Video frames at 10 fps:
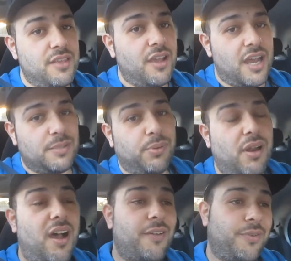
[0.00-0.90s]
You guys
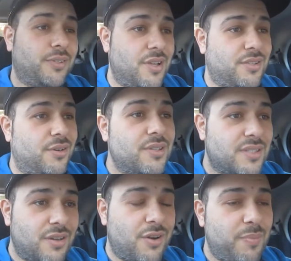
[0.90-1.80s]
put high fructose corn
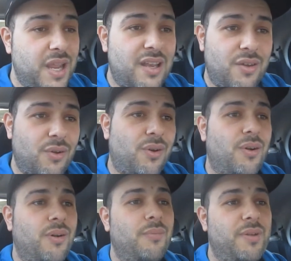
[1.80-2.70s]
syrup in
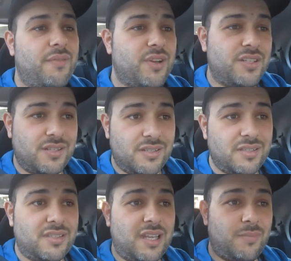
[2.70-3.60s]
your
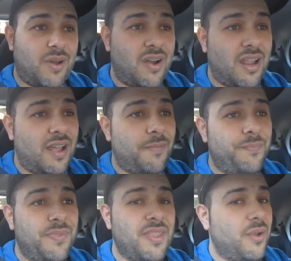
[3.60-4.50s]
beverages in America.
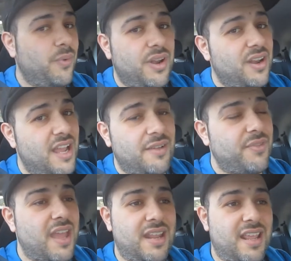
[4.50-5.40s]
We don't
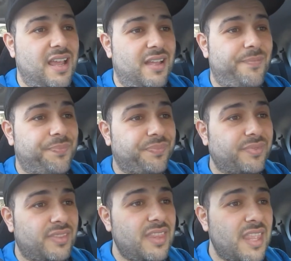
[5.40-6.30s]
have that here.
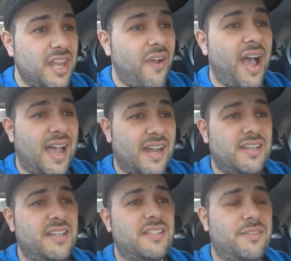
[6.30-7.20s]
You know how hard
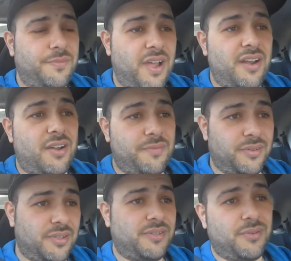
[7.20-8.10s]
it is to find high
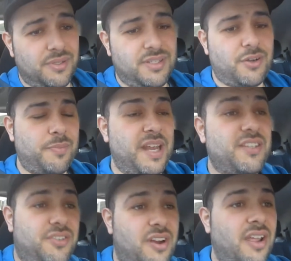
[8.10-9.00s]
fructose corn syrup in
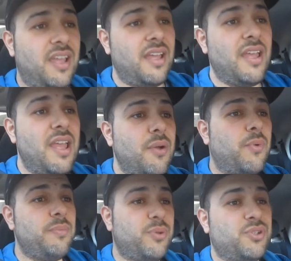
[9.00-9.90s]
Australia?
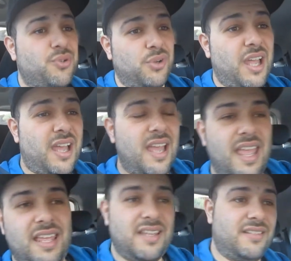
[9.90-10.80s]
We put sugar
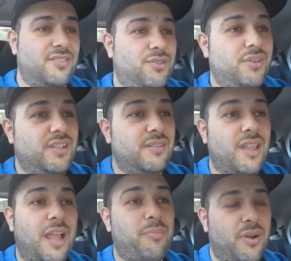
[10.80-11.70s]
and sugar
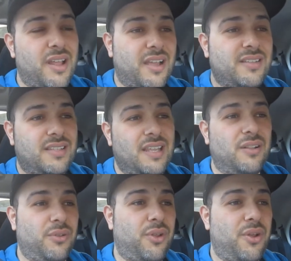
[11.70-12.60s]
like products
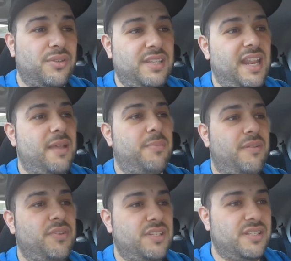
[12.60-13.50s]
and glucose in our
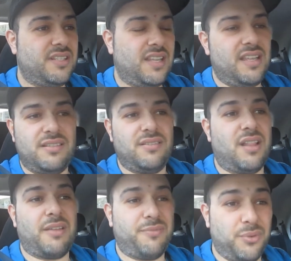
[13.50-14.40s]
beverages and
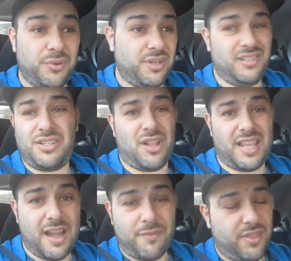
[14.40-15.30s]
like food and just
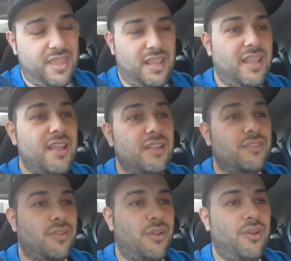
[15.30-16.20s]
like everything.
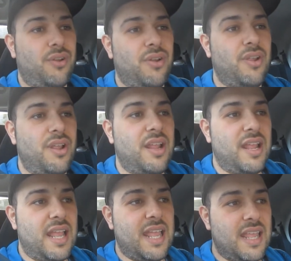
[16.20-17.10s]
So
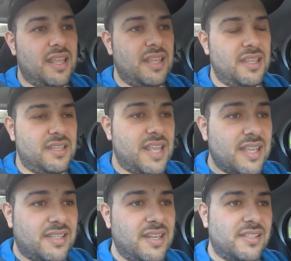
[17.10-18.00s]

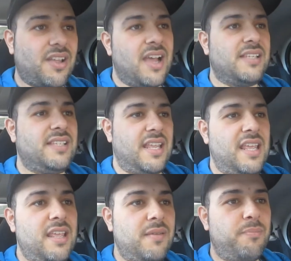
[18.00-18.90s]
yes, it is iced
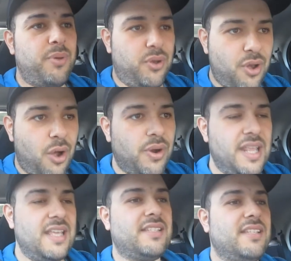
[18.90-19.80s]
tea, but no, it
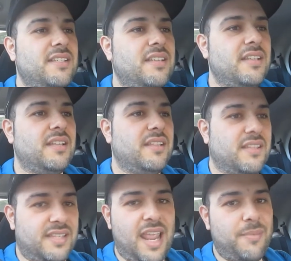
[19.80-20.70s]
isn't
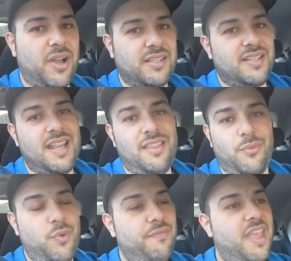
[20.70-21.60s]
the same iced tea
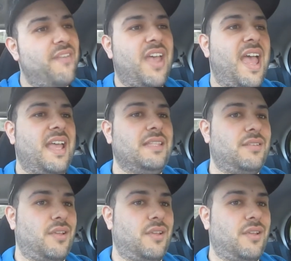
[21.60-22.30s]
that we've ever had.